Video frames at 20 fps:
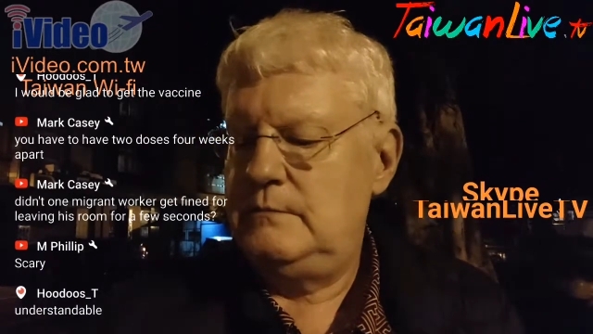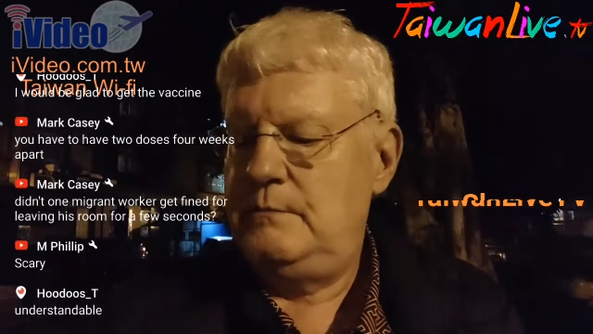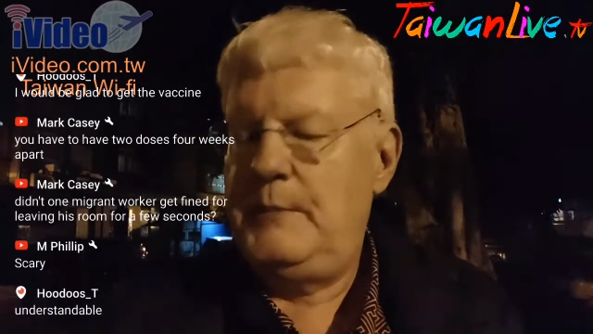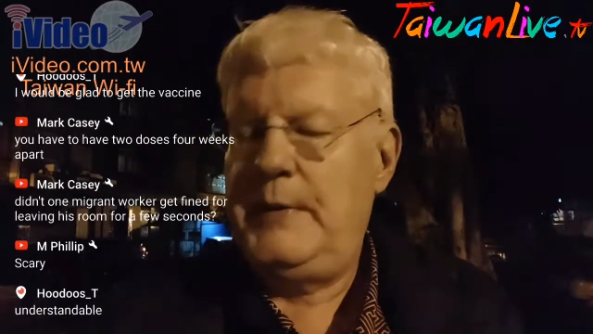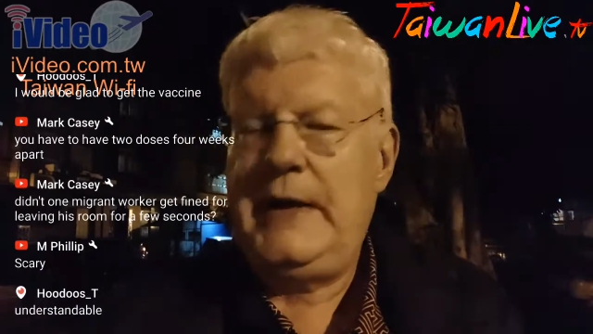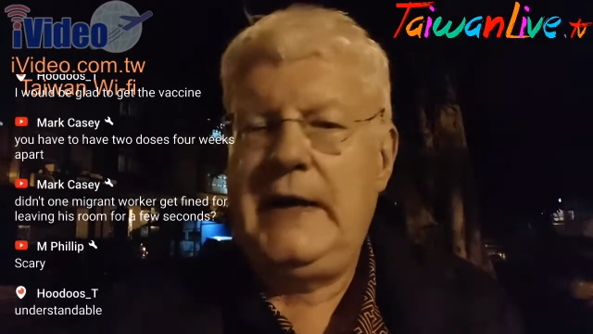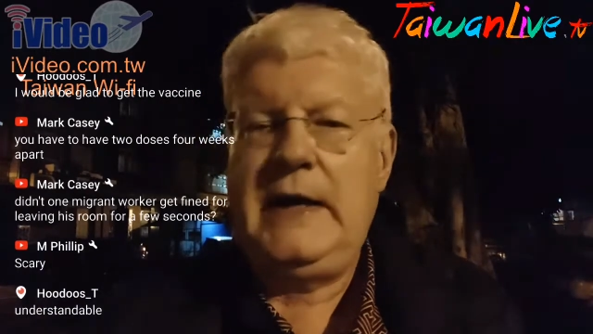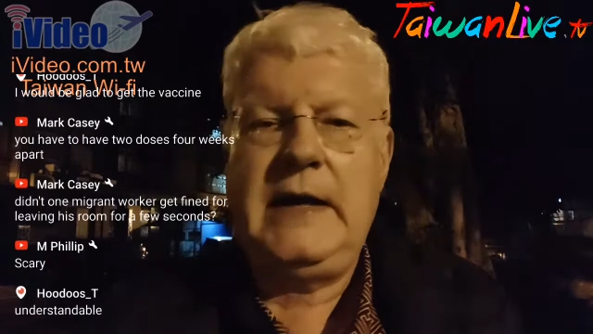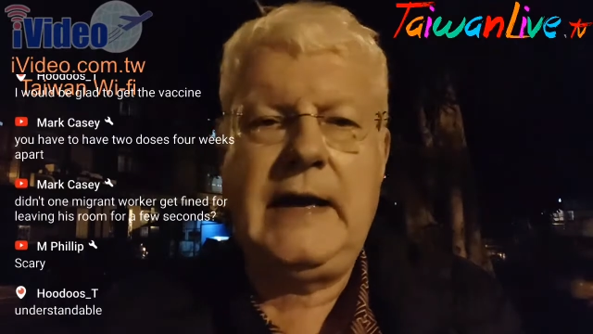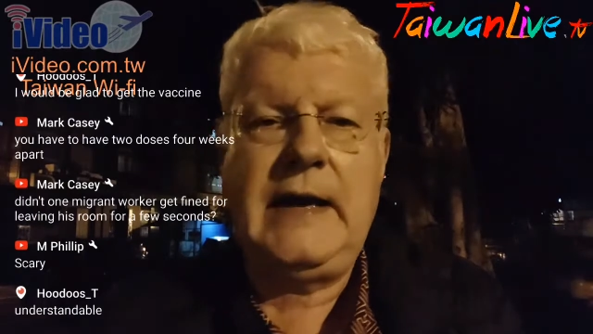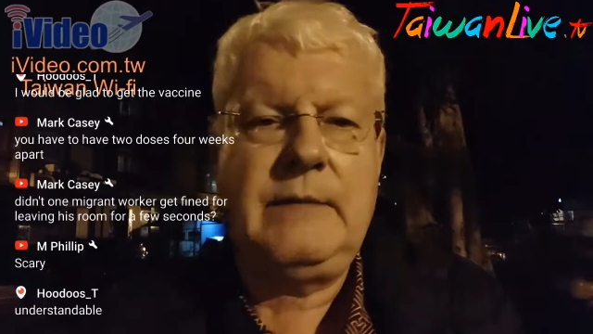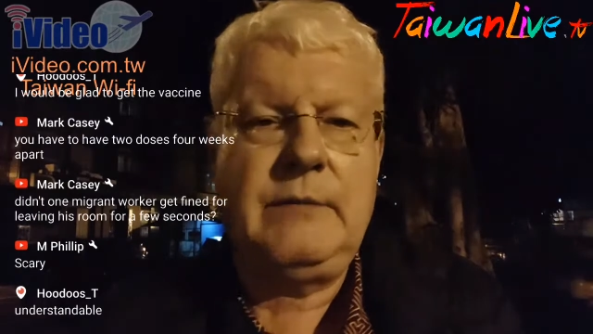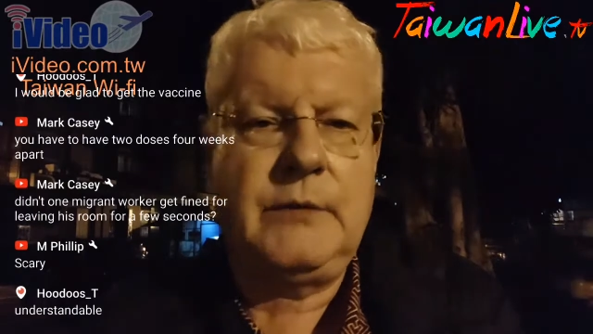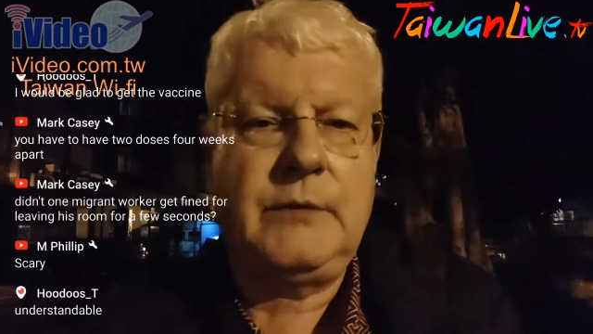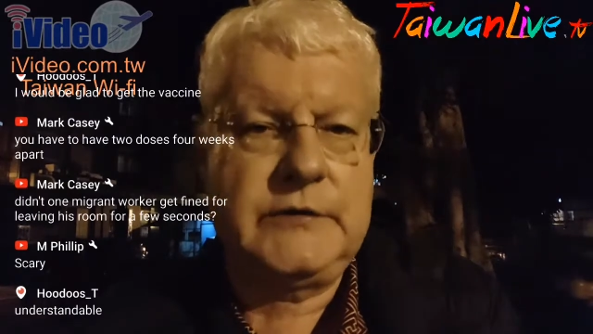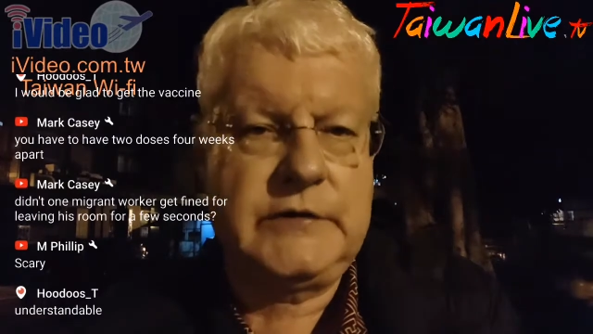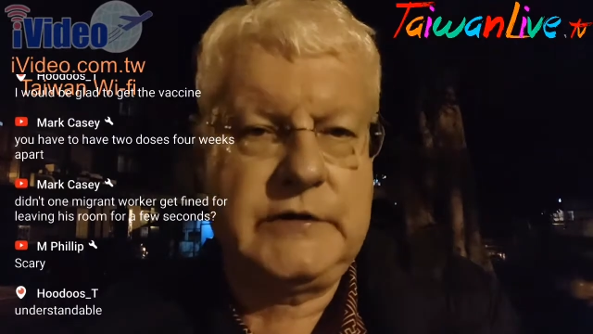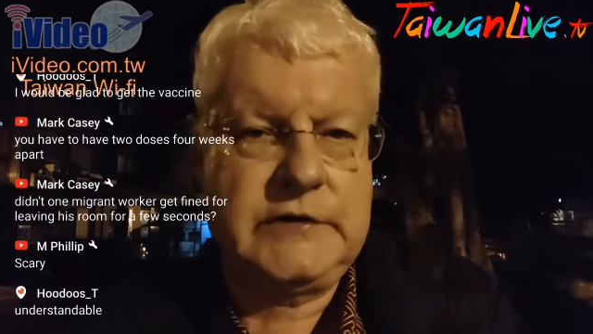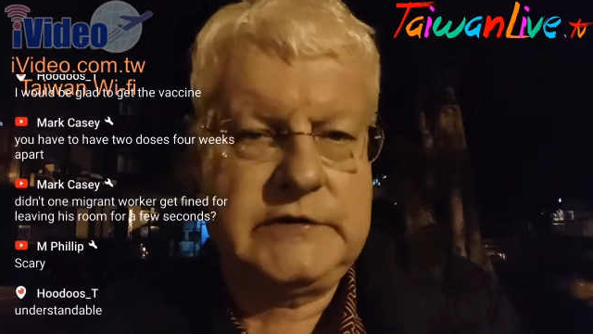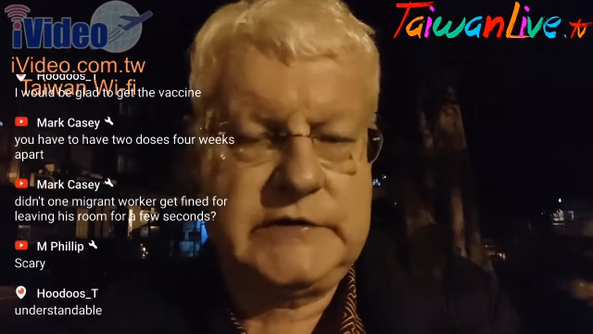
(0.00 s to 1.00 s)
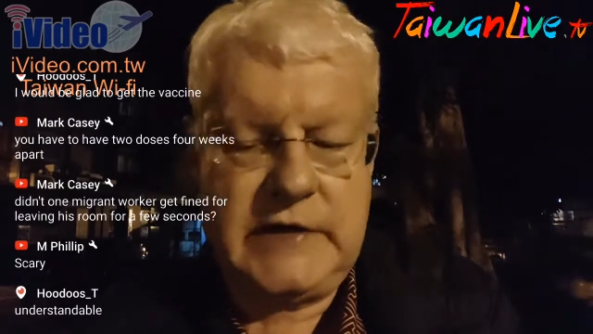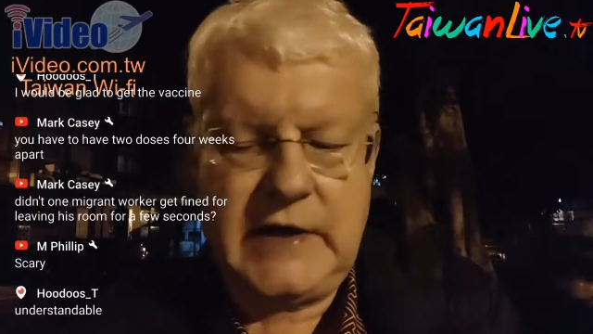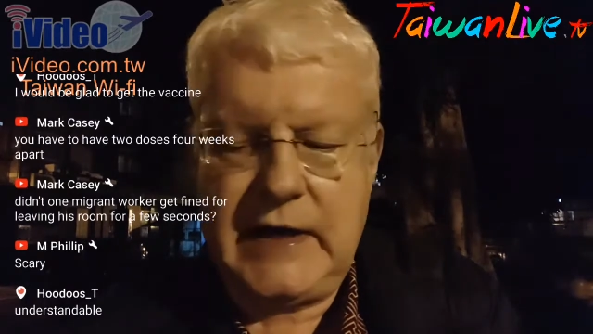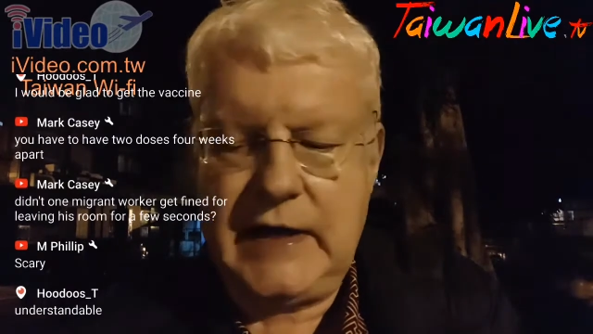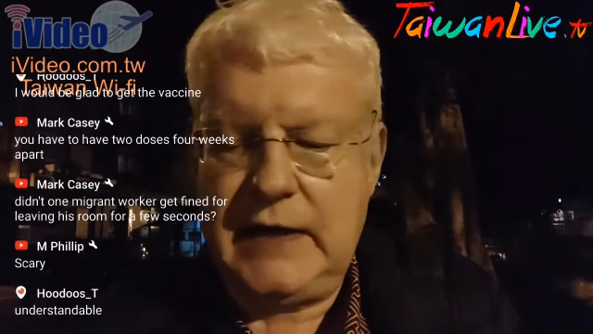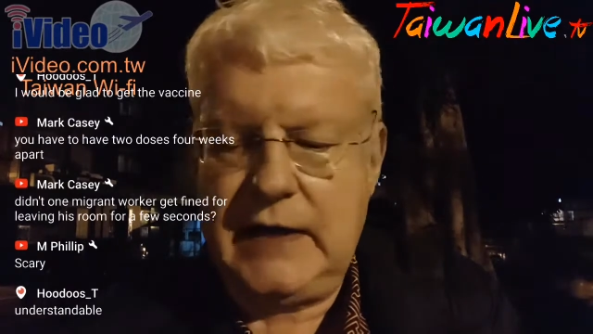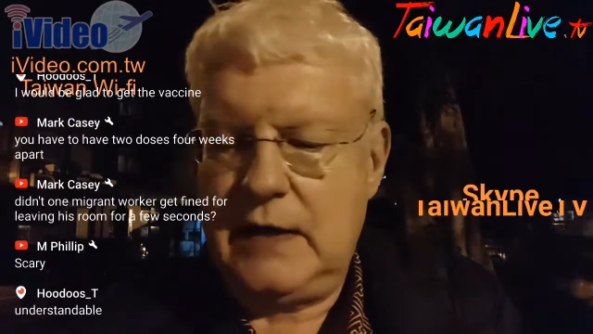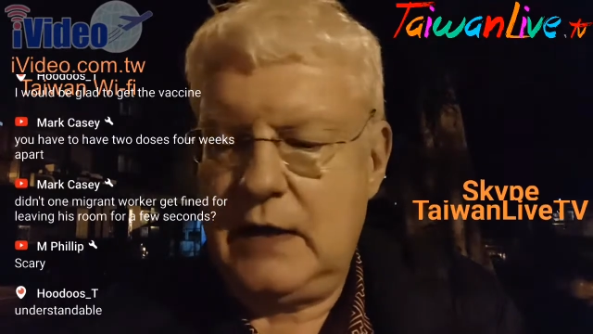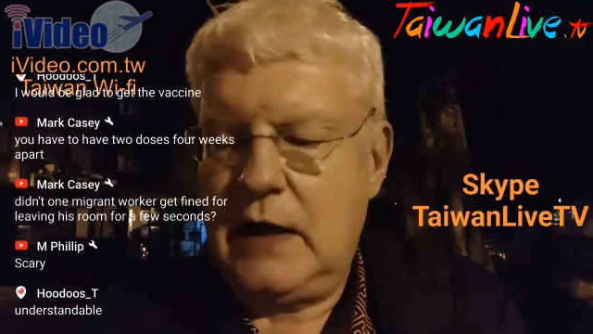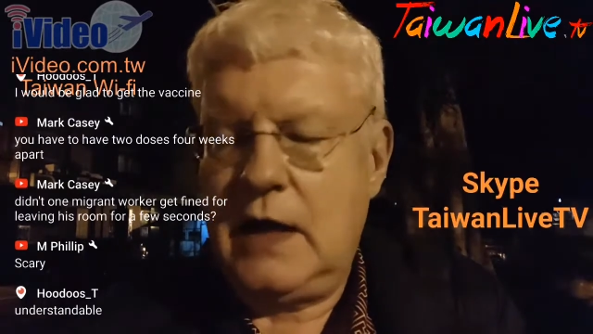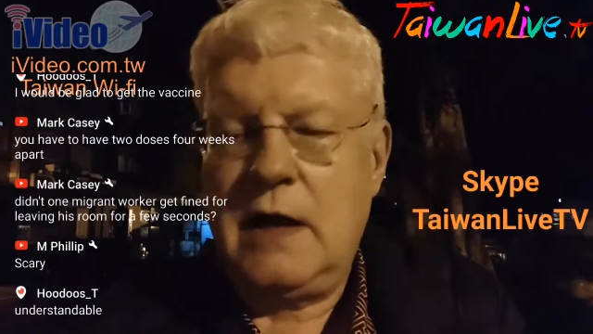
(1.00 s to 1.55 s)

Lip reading: being able to say